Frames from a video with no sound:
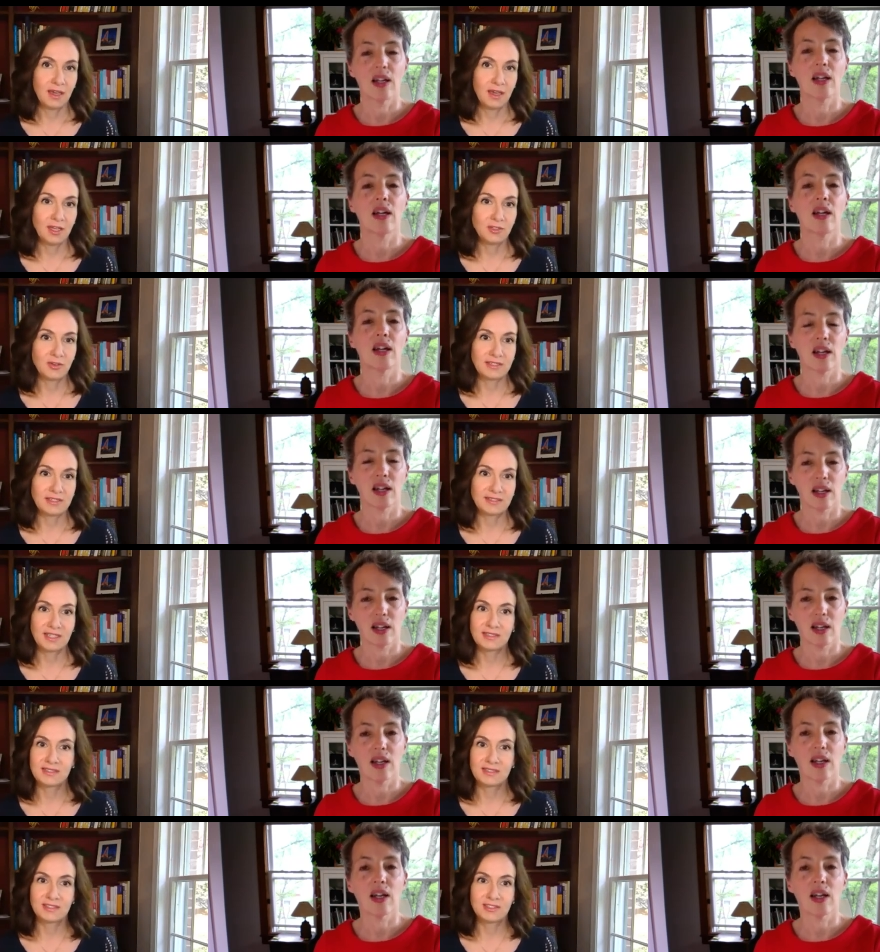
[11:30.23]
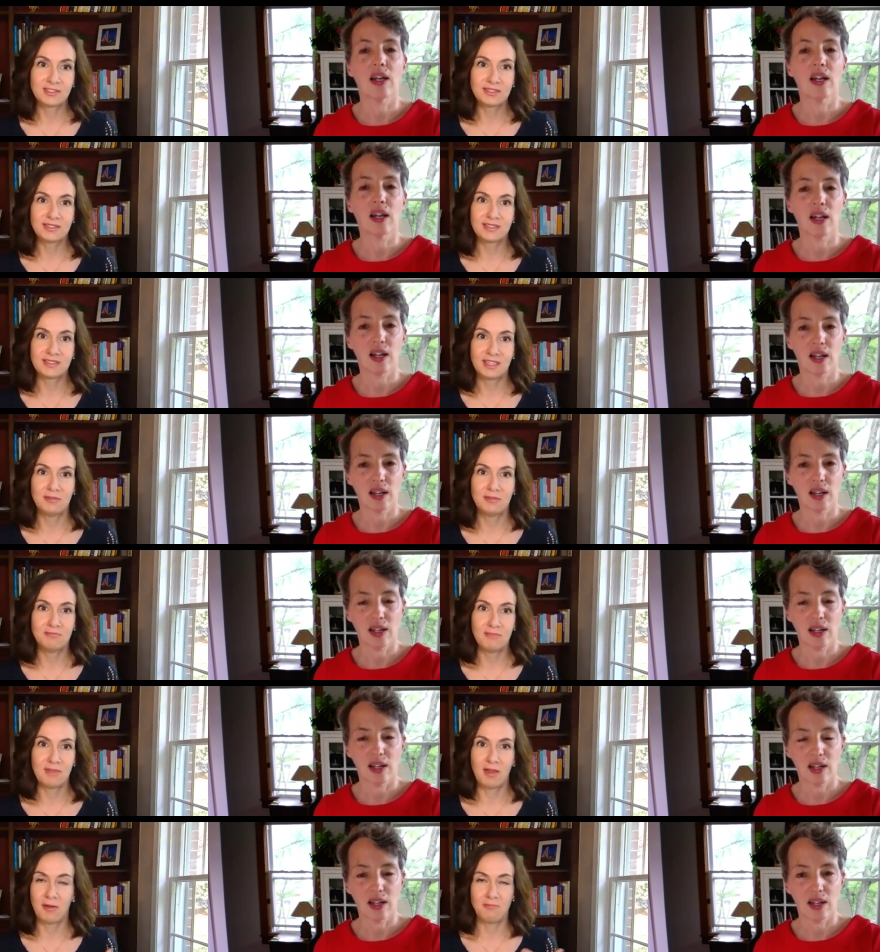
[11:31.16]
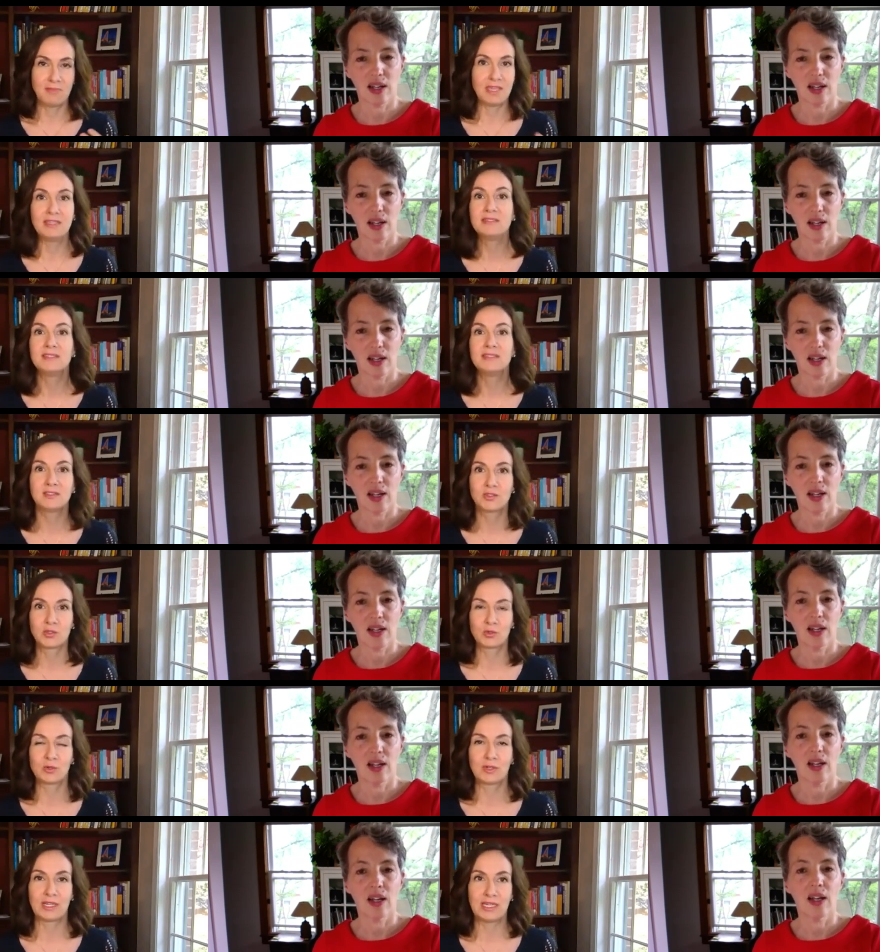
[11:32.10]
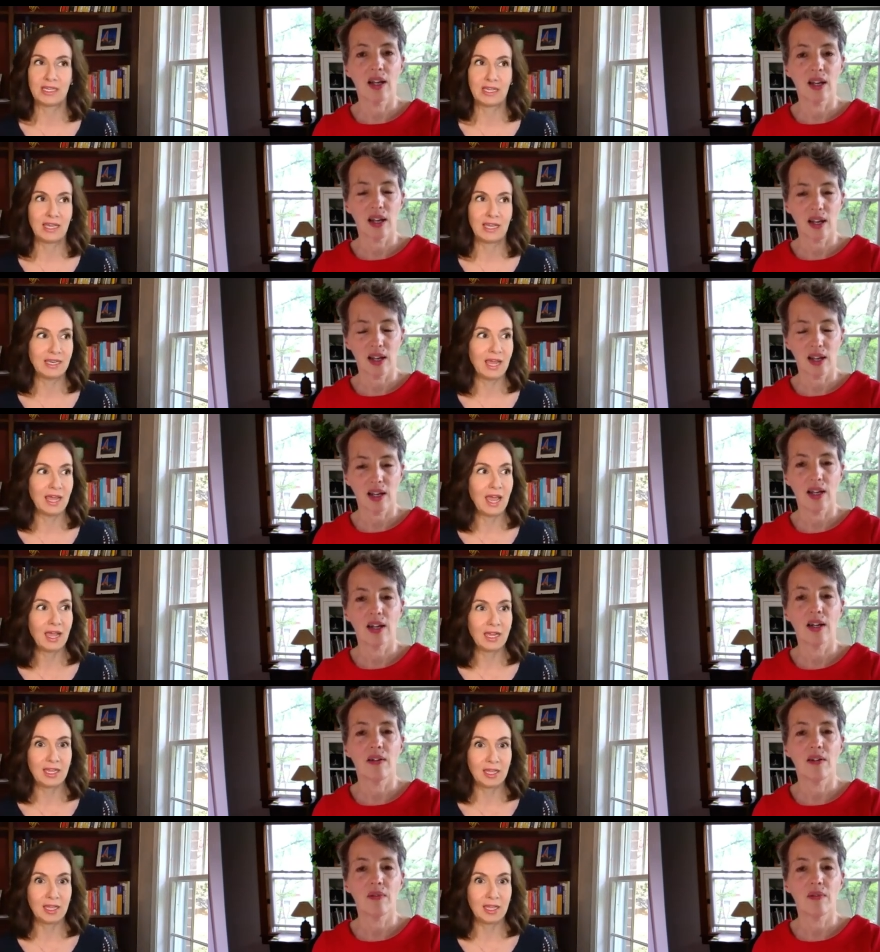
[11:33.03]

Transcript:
Speaker 1: addressed. That's just an amazing story. And I